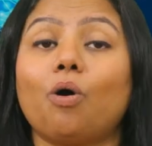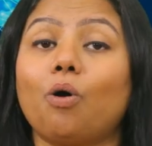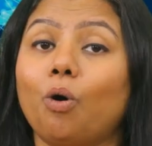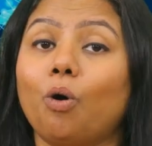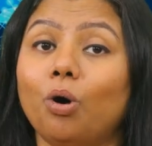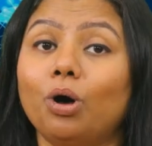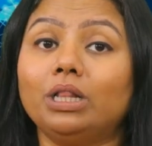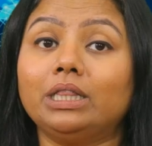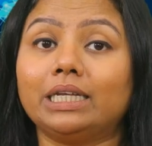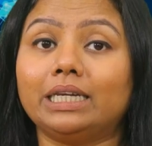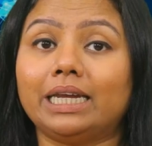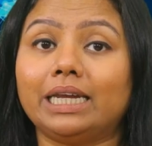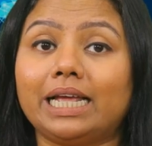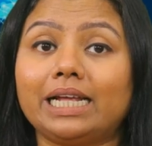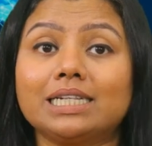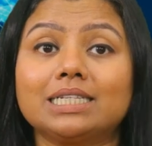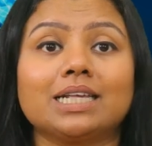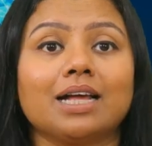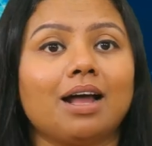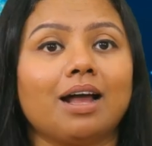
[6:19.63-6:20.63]
All the
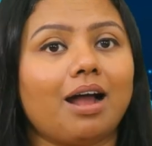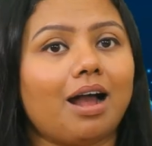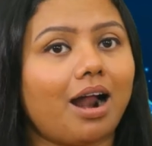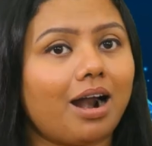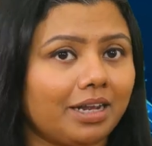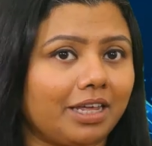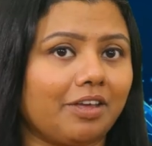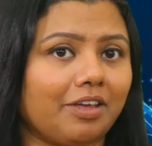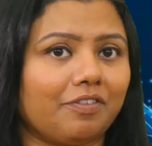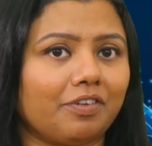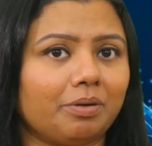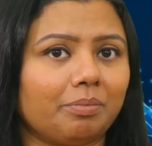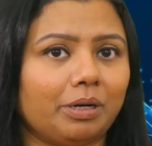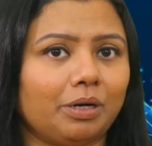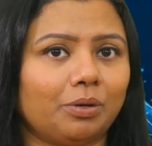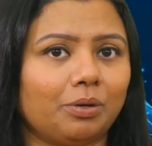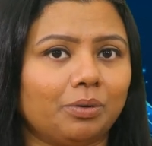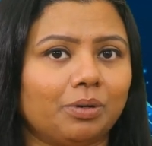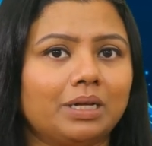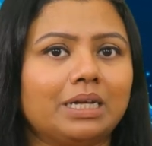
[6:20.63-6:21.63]
links are given
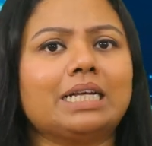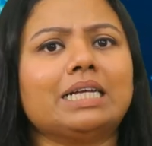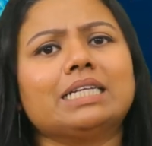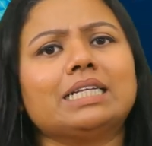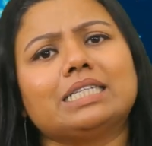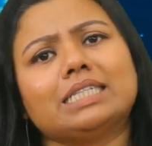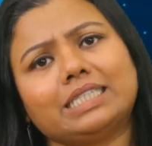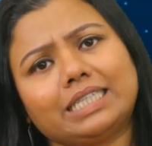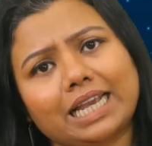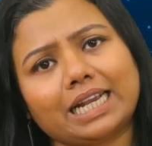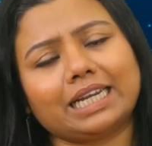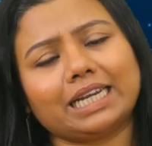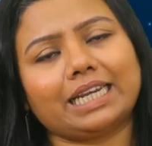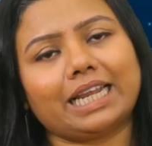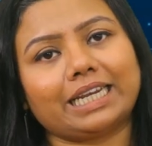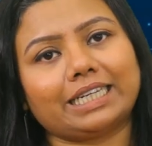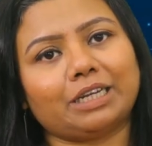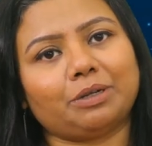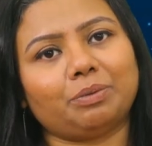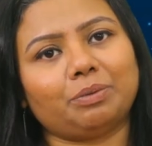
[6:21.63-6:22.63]
below. Stay
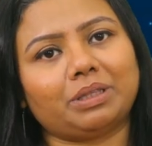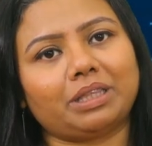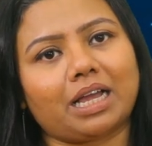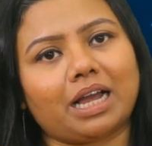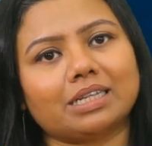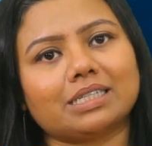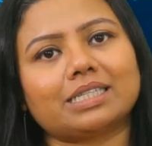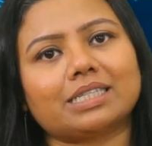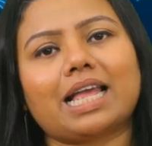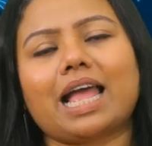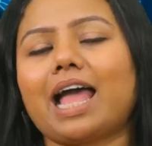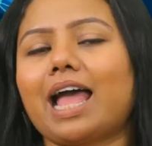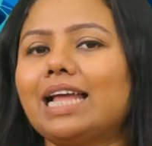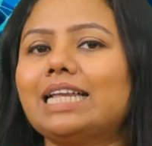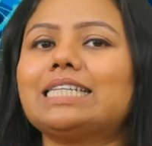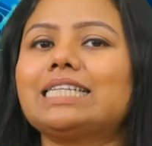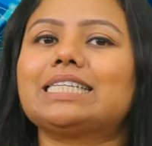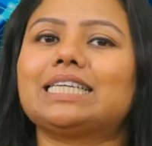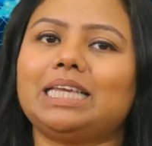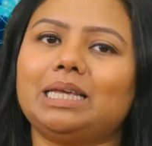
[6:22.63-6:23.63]
connected with us
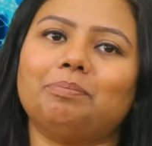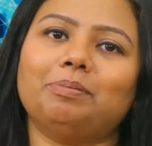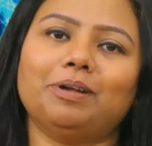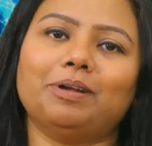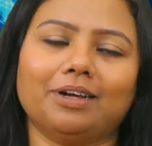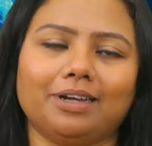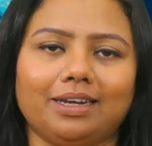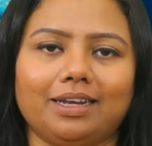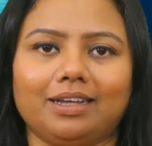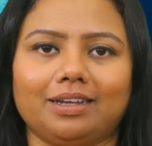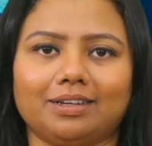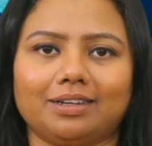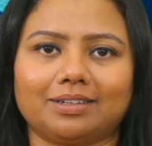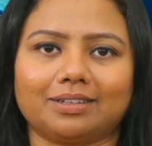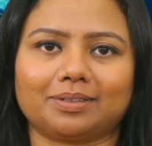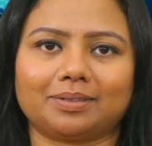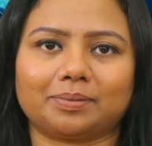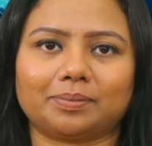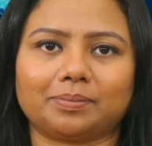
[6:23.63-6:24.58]
and keep learning.